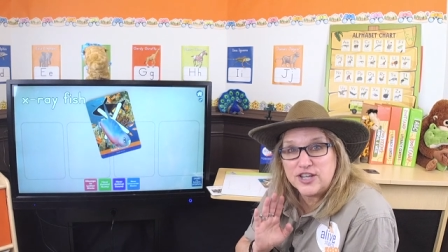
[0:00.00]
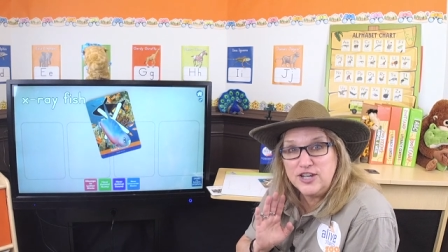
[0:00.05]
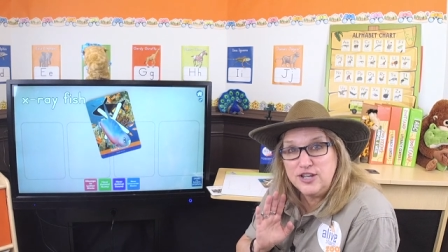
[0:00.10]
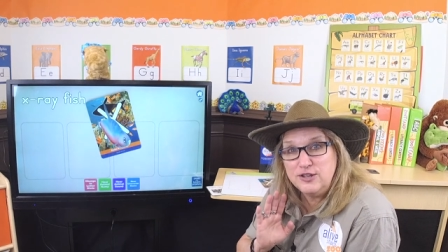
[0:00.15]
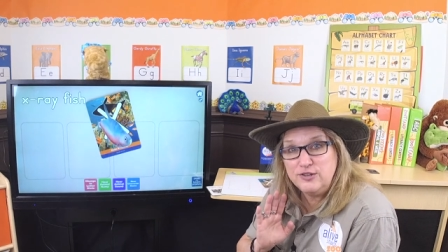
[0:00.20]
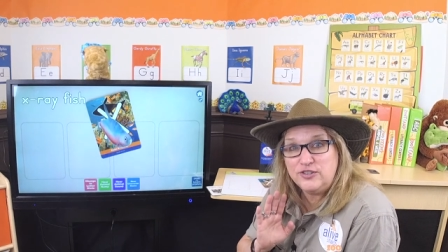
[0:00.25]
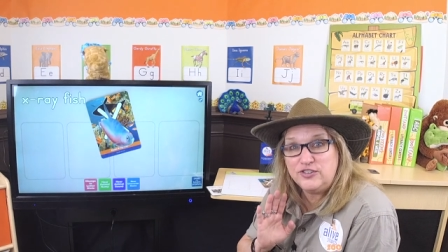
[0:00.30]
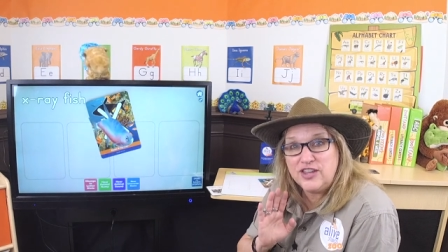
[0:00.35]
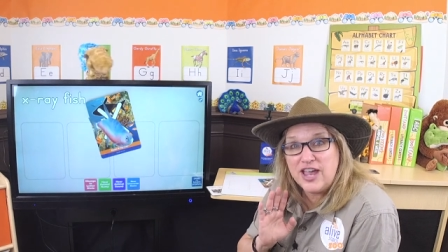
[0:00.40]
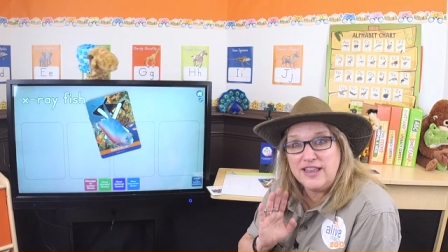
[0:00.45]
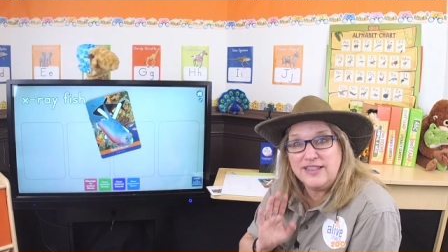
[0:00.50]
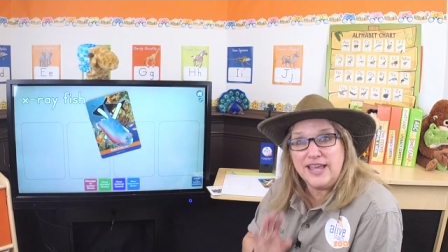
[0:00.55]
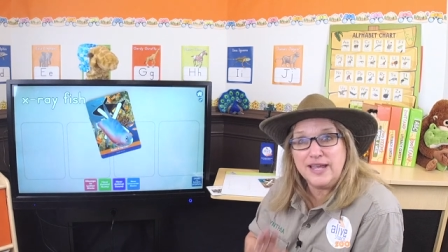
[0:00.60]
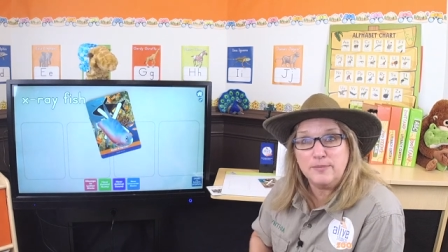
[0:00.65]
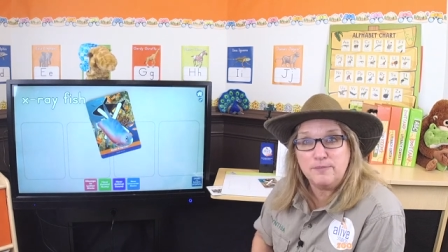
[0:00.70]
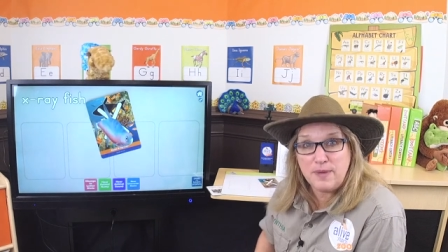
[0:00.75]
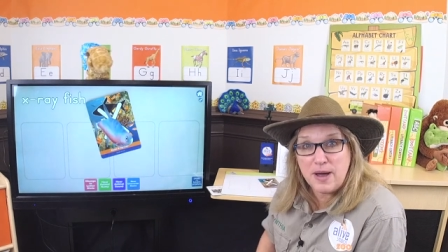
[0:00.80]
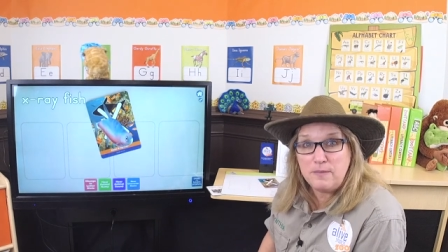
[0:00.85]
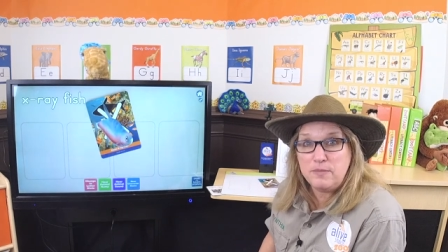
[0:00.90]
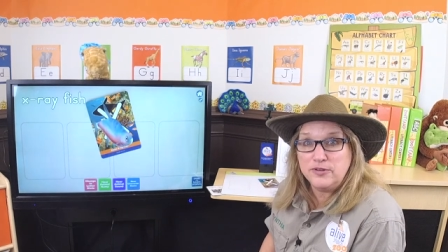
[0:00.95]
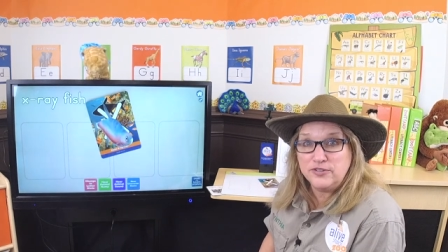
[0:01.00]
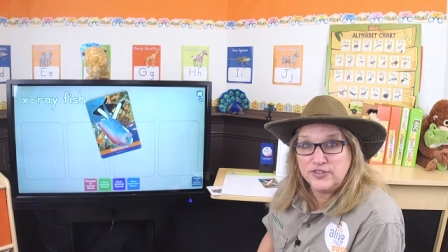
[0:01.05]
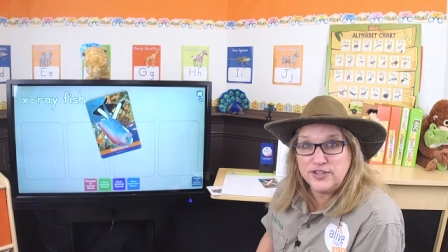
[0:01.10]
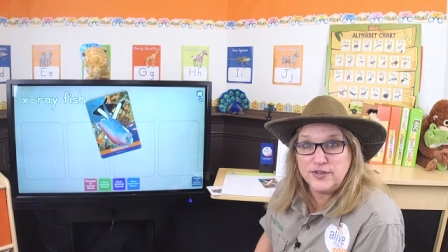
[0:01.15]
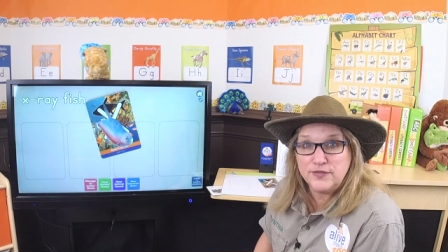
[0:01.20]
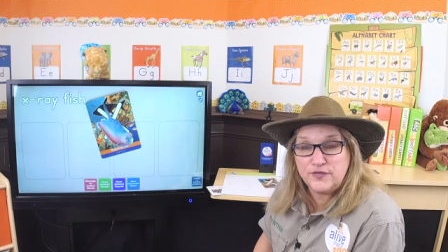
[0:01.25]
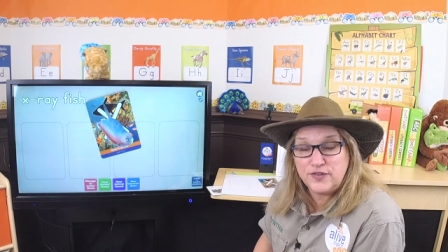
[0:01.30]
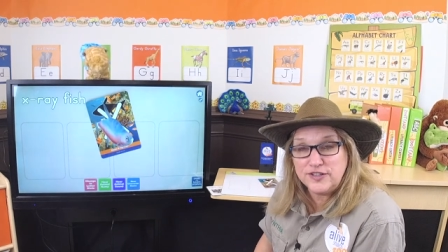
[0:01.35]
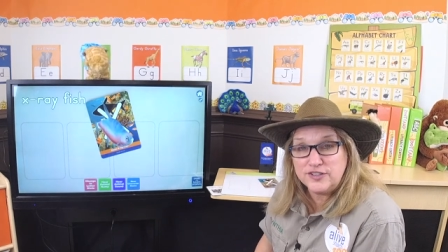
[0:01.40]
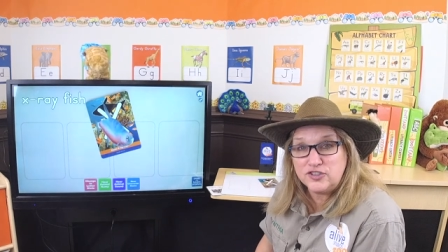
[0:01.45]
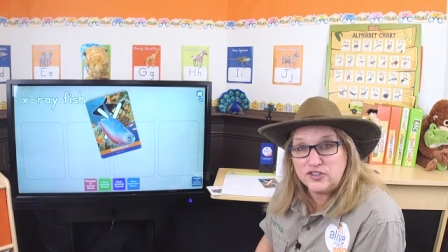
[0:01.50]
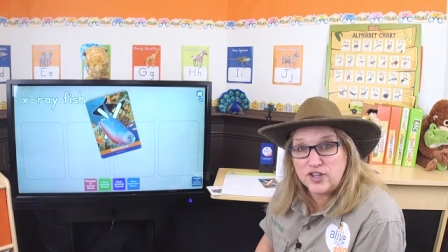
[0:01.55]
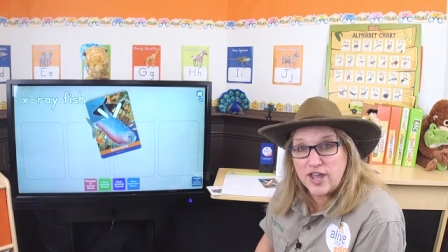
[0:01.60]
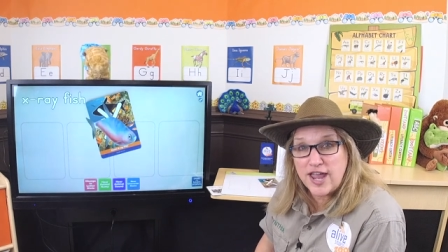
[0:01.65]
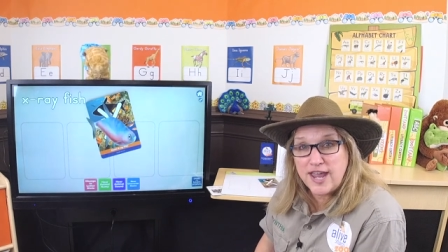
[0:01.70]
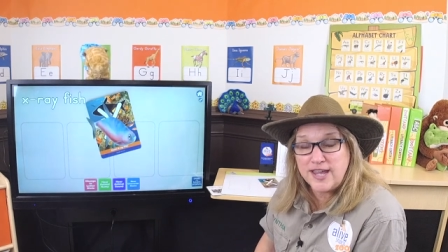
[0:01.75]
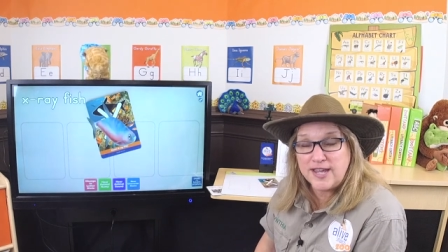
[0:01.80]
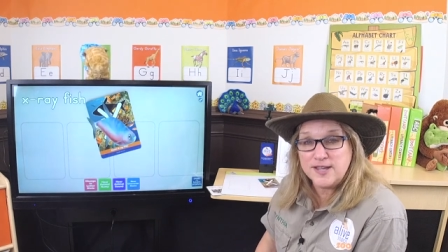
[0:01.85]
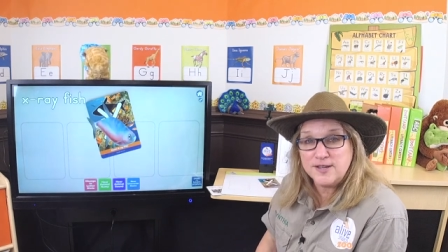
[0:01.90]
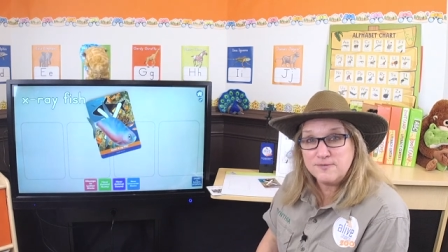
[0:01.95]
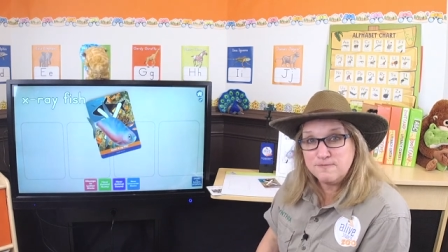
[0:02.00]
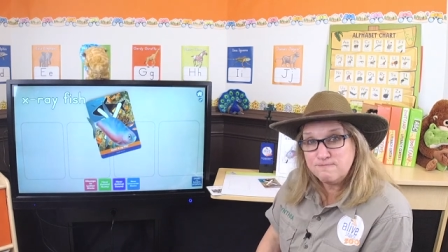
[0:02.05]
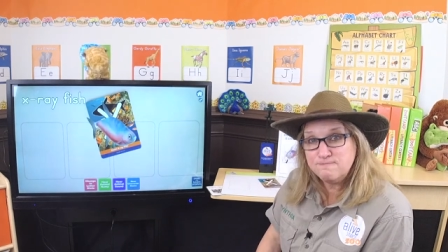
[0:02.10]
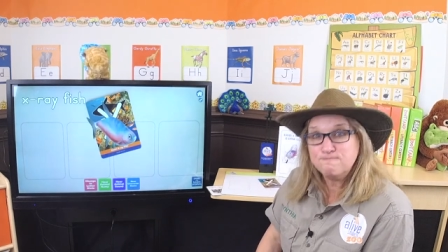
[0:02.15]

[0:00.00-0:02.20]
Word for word: Can you sound like bubbles in a fish tank?